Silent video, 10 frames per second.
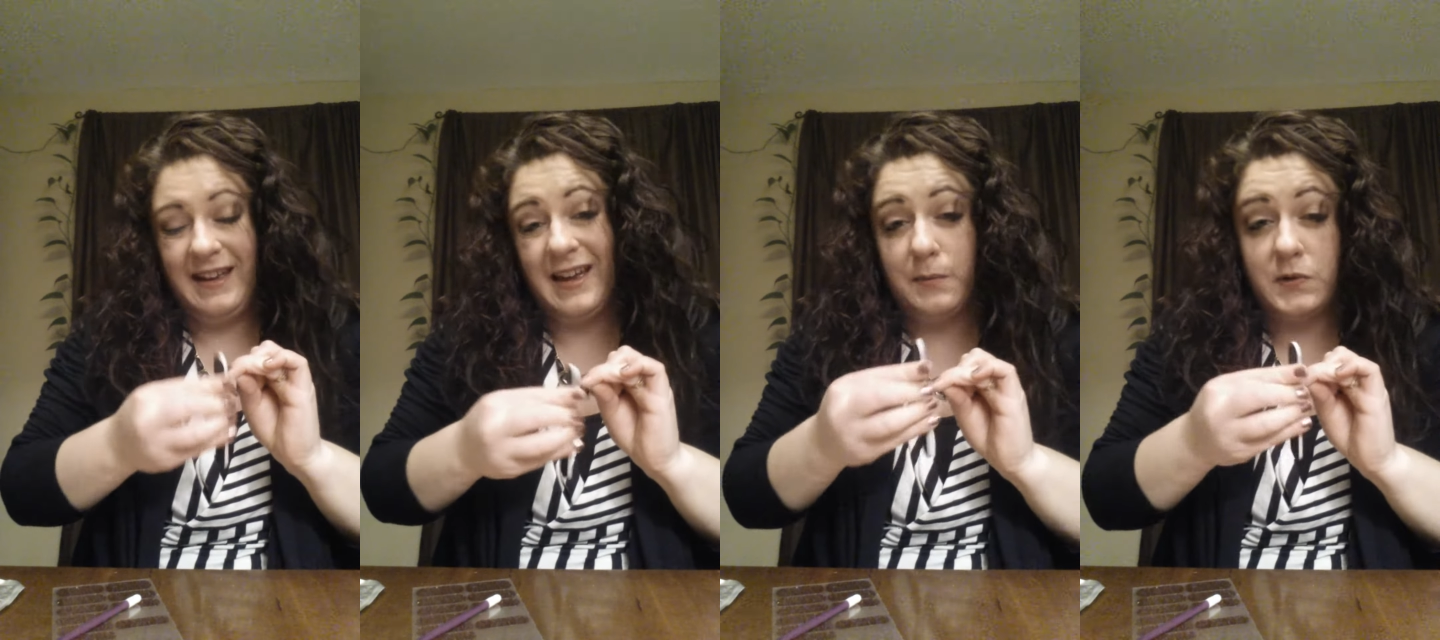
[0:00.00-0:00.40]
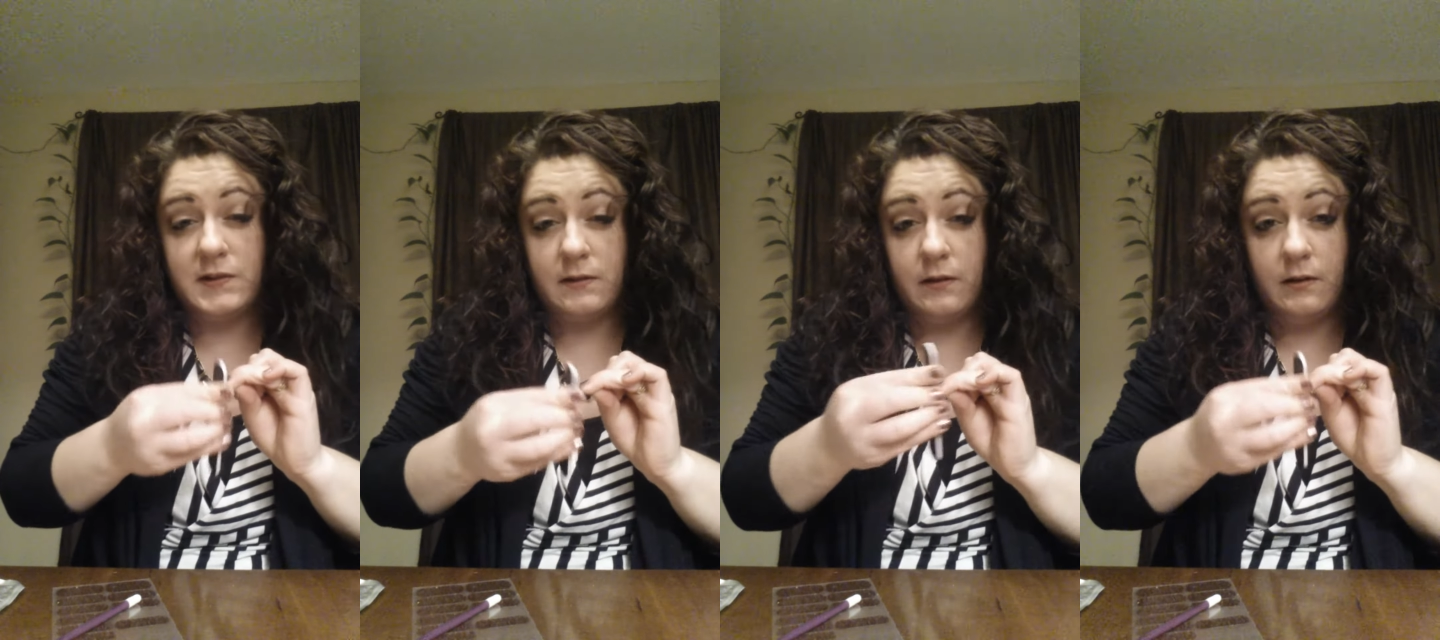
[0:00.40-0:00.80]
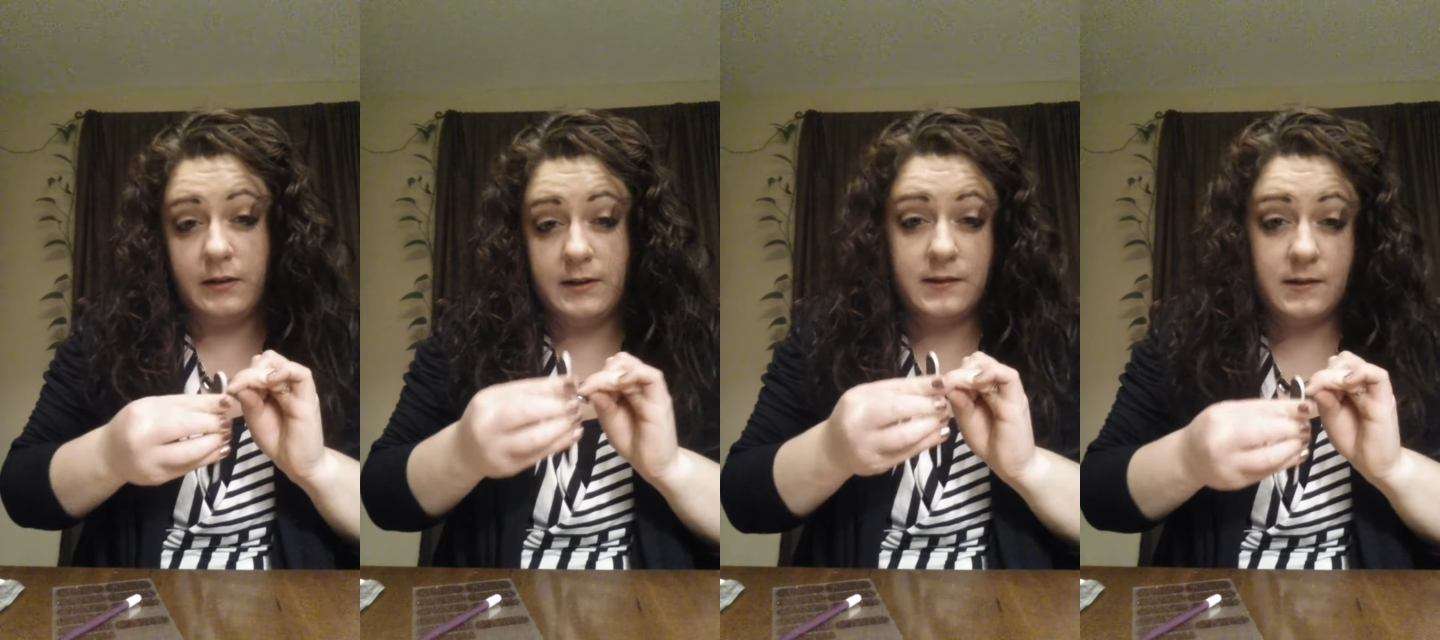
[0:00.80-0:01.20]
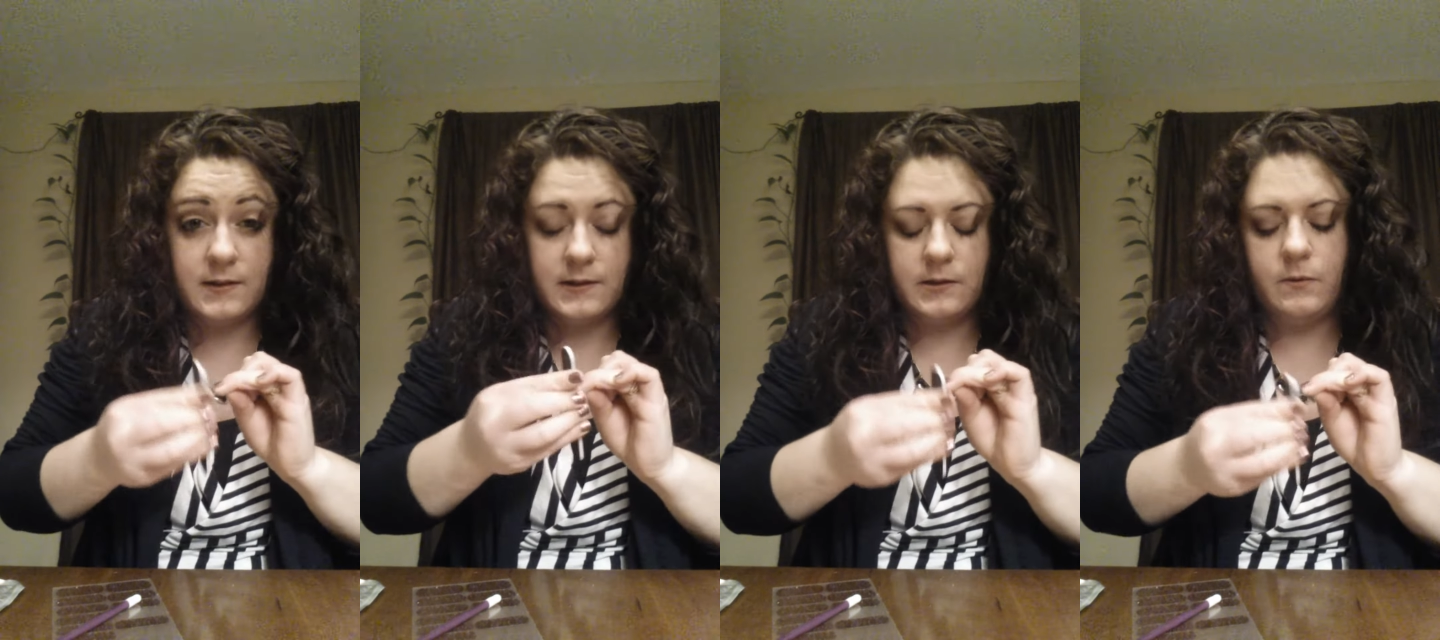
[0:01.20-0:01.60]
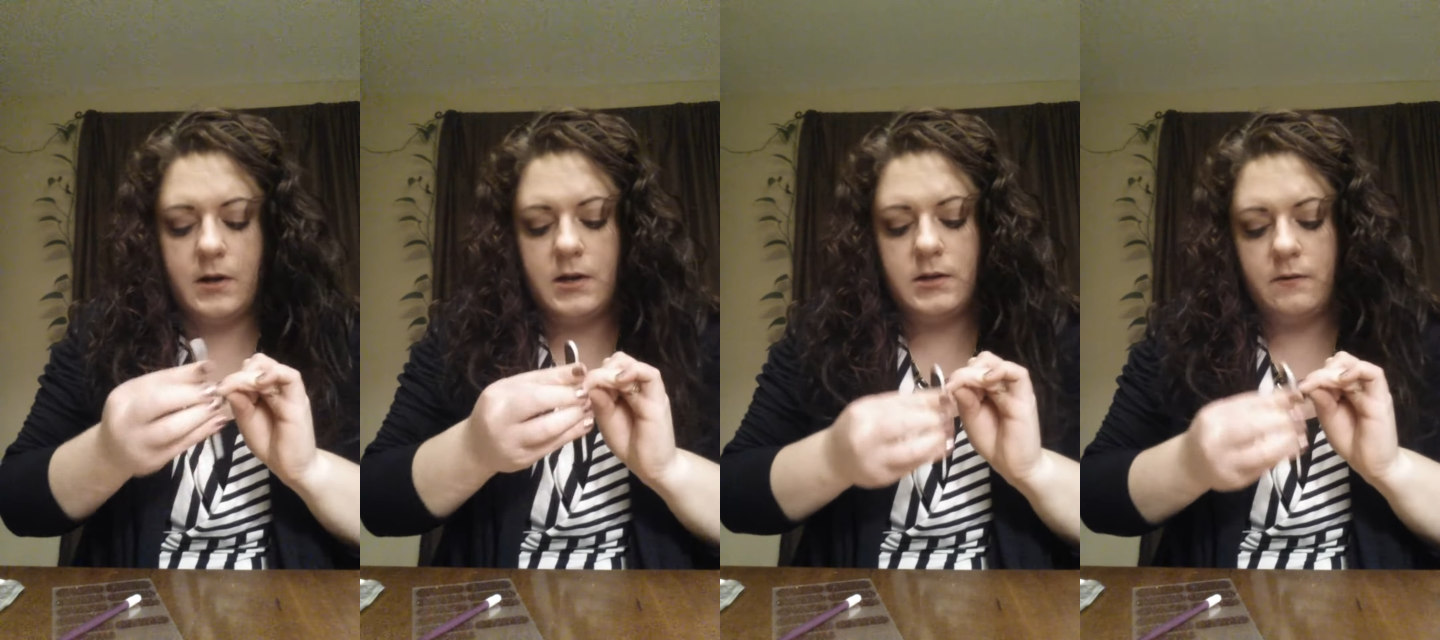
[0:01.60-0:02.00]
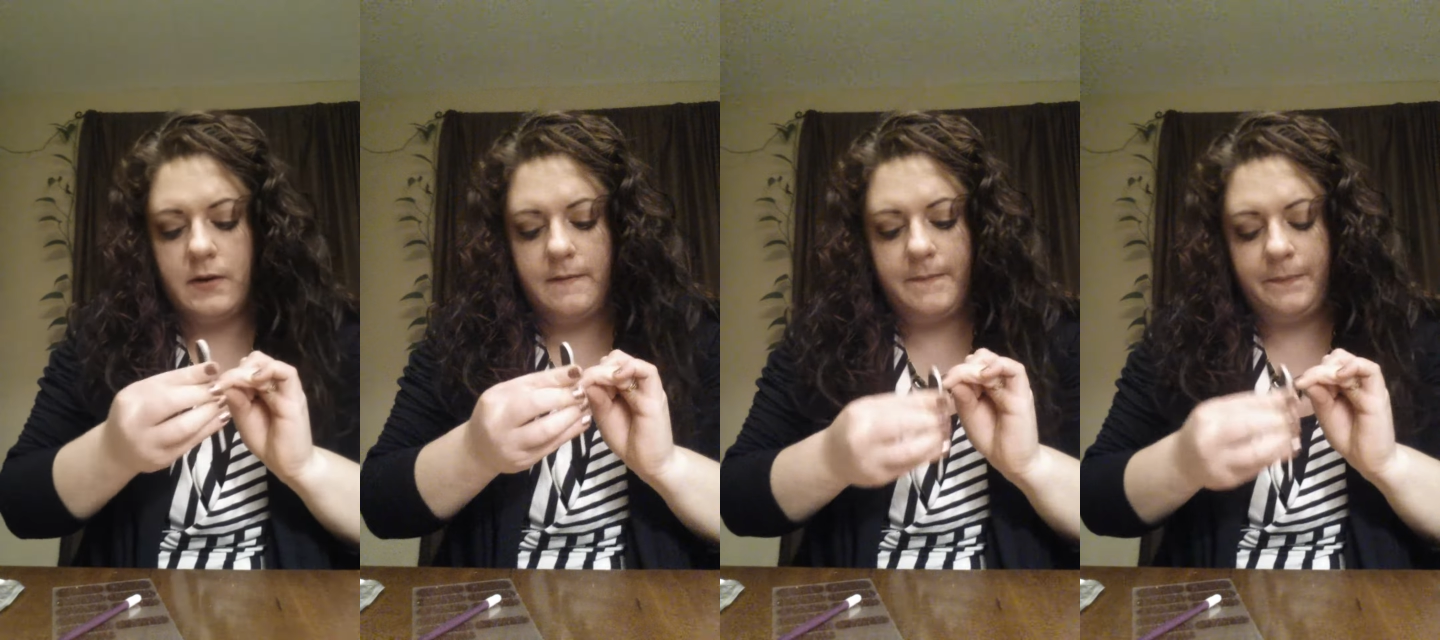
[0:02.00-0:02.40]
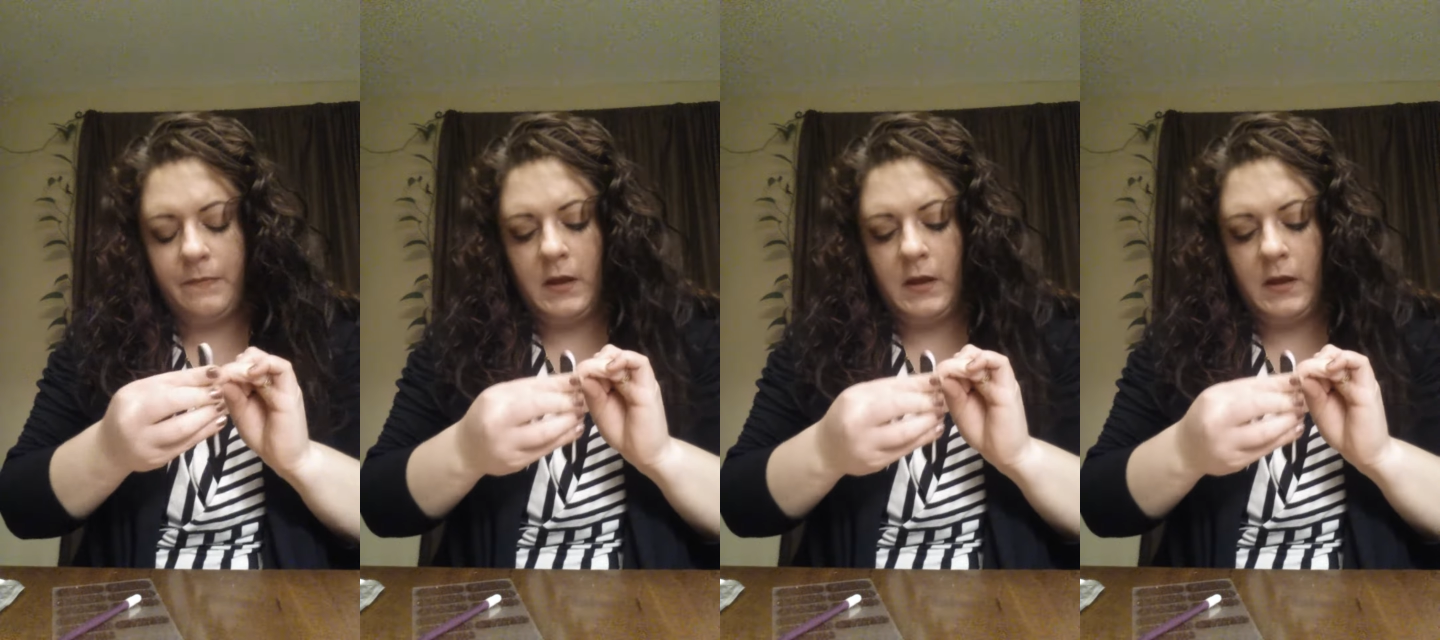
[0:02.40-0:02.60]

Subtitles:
I'm just a little lazy. This is the way I do it.